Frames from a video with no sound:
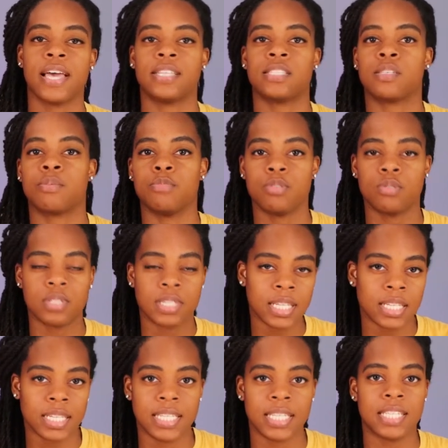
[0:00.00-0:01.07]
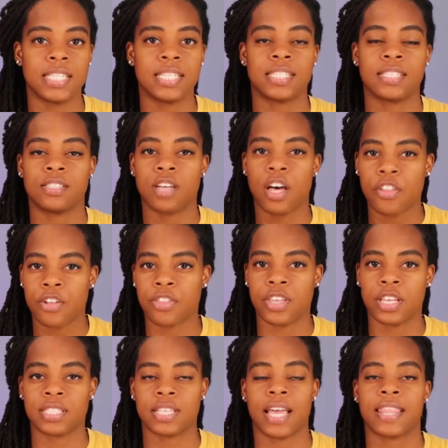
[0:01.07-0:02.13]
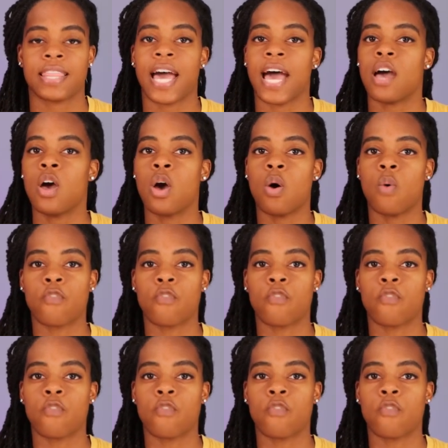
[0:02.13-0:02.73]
and some utilities and other things like that